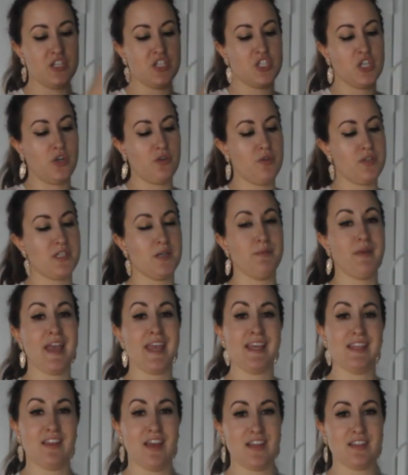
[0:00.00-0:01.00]
and show you some
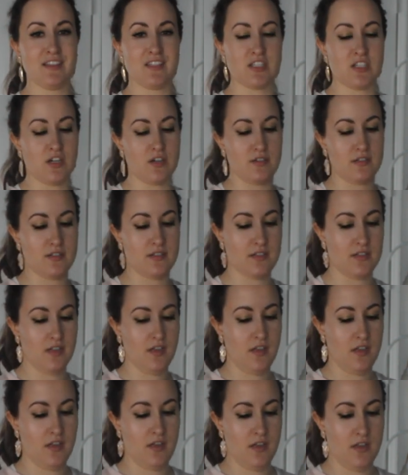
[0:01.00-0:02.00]
A-line skirts.
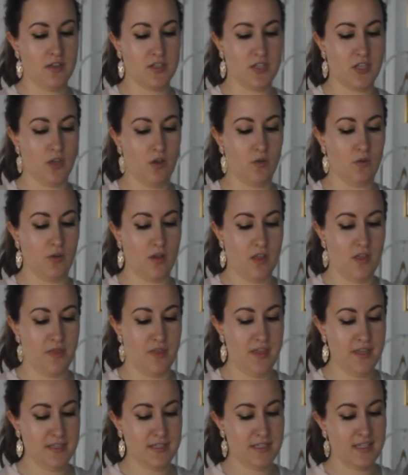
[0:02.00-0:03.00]
So
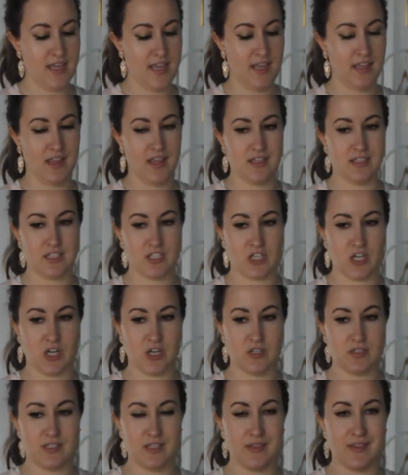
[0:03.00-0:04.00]
this A-line
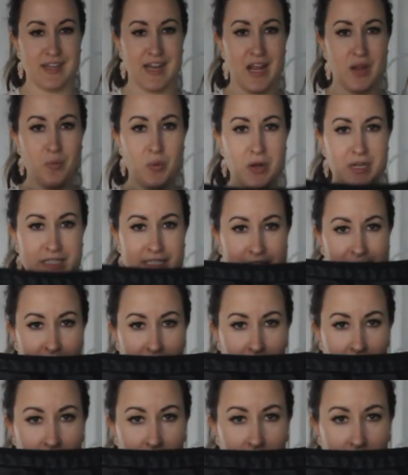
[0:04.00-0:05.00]
skirt that I wear to
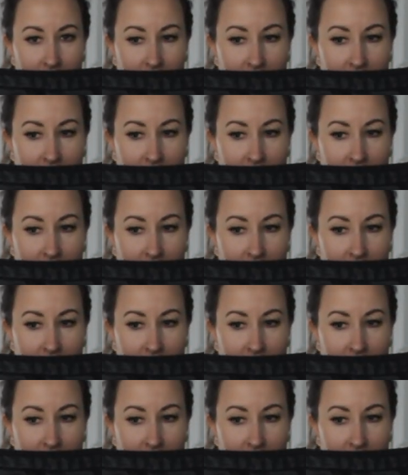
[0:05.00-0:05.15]
the